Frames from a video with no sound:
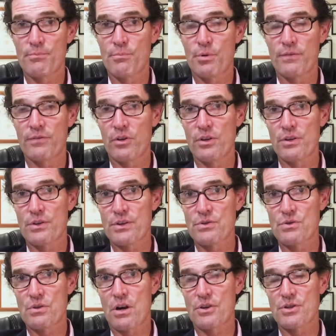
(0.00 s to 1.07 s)
portfolio
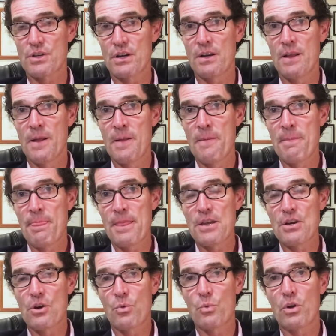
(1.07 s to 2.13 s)
construction. You know,